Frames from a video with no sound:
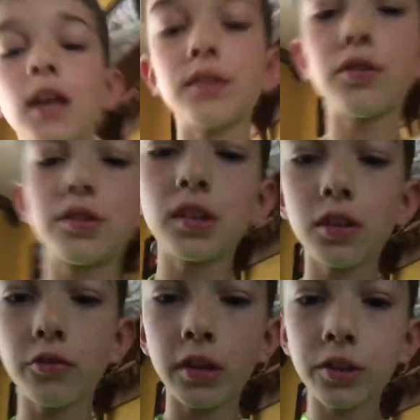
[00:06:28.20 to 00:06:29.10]
So you see
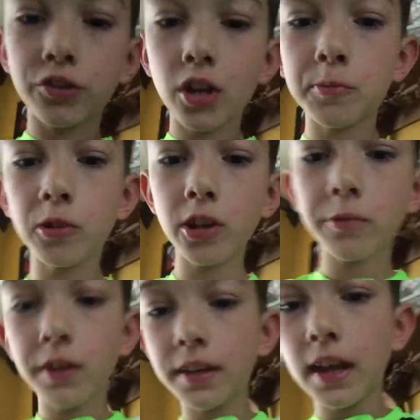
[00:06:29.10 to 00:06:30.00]
the green shirt I'm
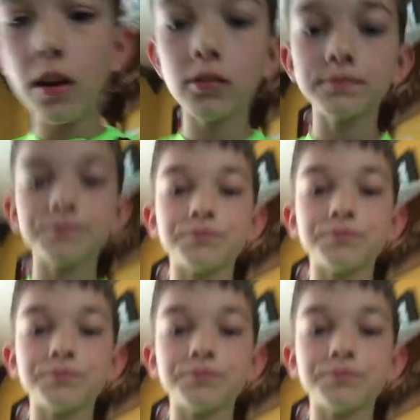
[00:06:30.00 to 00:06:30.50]
wearing right now?